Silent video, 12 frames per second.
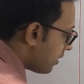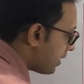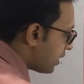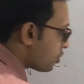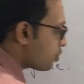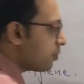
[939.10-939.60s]

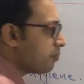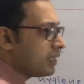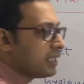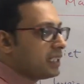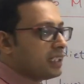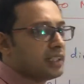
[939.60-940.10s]
that should
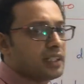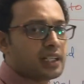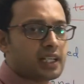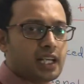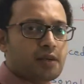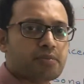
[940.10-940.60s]
be
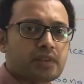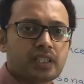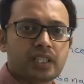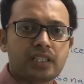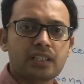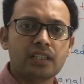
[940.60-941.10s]
kept
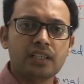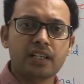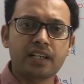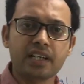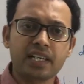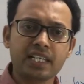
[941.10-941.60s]
in a
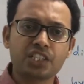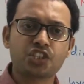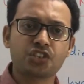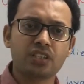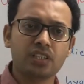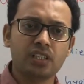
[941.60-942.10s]

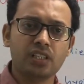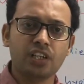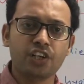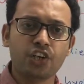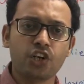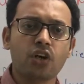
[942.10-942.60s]

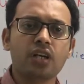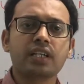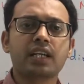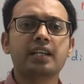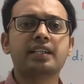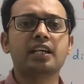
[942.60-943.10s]
natural,
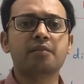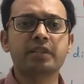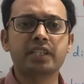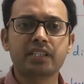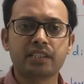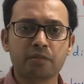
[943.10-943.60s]

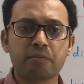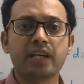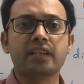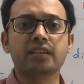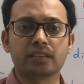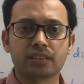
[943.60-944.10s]
non-contaminated
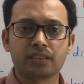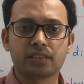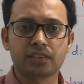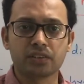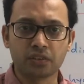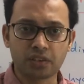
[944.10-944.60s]
manner.
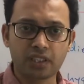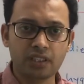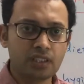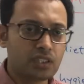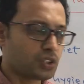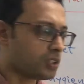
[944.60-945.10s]

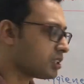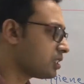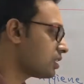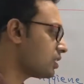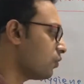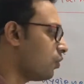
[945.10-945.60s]
Okay, so this
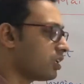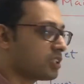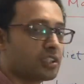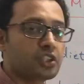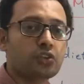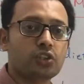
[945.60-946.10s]
is the
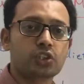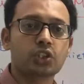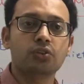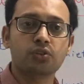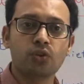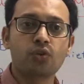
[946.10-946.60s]
water. You also
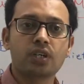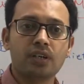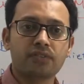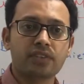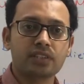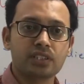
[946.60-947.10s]
have to look
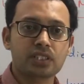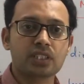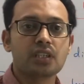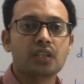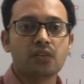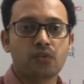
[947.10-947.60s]
after
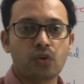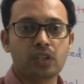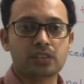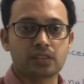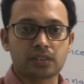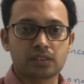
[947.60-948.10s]
this
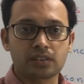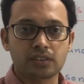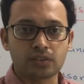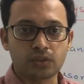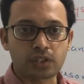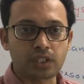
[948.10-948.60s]
water.
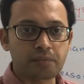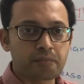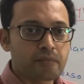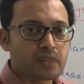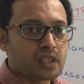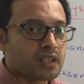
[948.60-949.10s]
Okay,
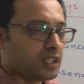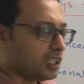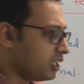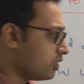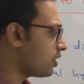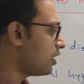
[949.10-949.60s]

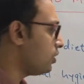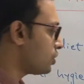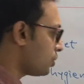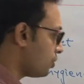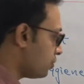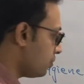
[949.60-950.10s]
you can
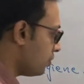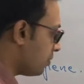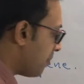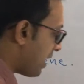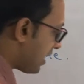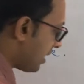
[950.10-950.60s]
also do
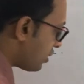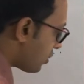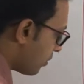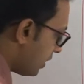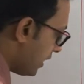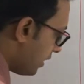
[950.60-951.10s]
by
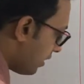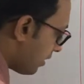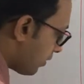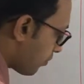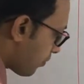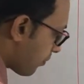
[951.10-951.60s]

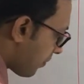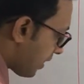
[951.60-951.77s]
controlling